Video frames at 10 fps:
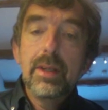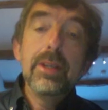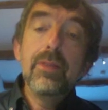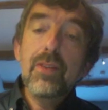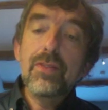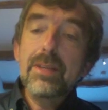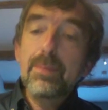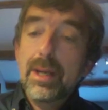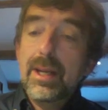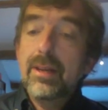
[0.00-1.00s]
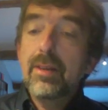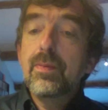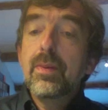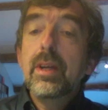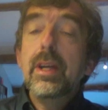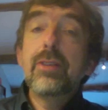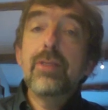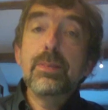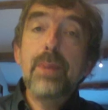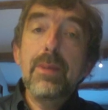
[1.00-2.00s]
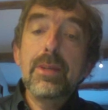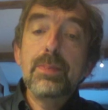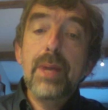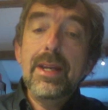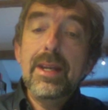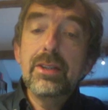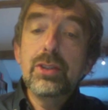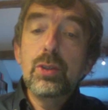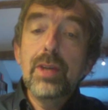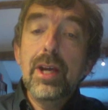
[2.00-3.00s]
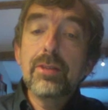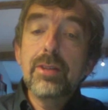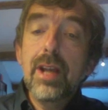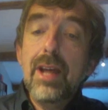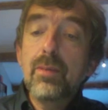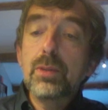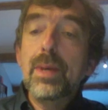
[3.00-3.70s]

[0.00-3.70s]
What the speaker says: the 15 billion of interest payments paid in 2011 was